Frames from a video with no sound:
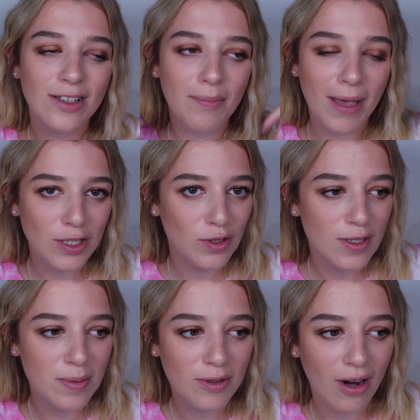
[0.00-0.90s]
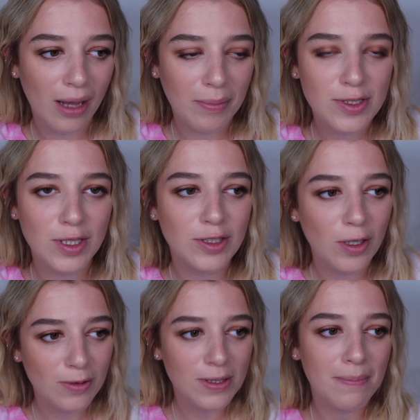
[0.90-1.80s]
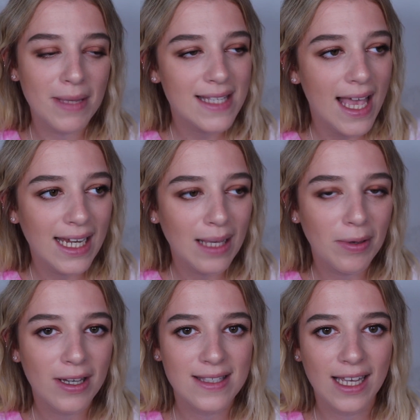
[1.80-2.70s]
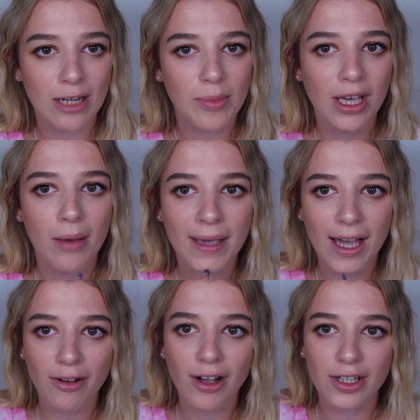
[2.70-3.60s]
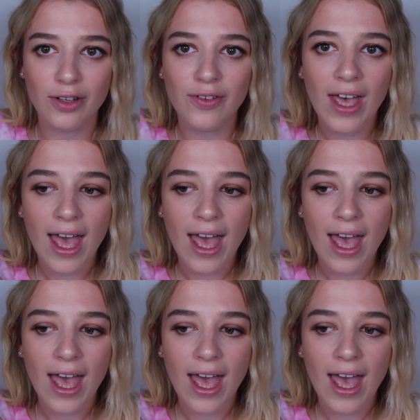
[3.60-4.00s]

make sure you subscribe so you don't miss any, because they're going to be coming out kind of